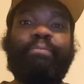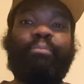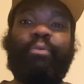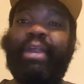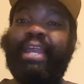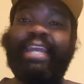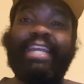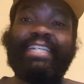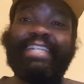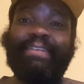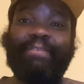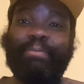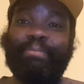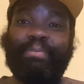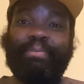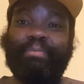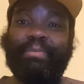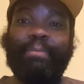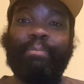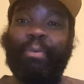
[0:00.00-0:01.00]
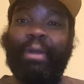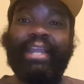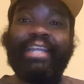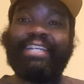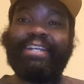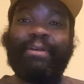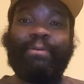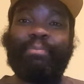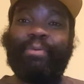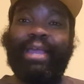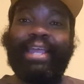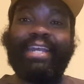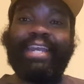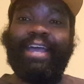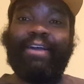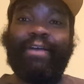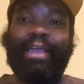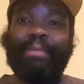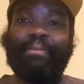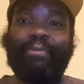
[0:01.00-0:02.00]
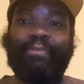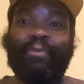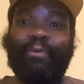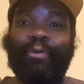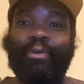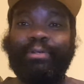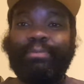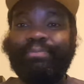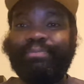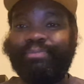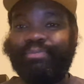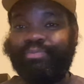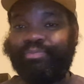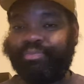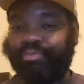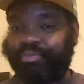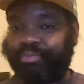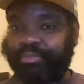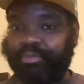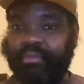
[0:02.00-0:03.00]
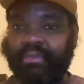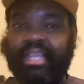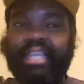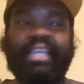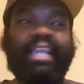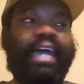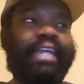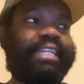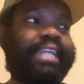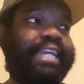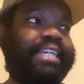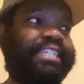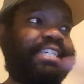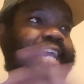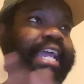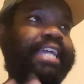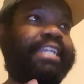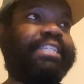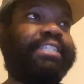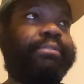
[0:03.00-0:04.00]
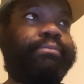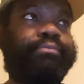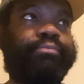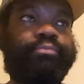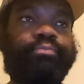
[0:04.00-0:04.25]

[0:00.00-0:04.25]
Brady's never played in L.A. before, and he got that chance.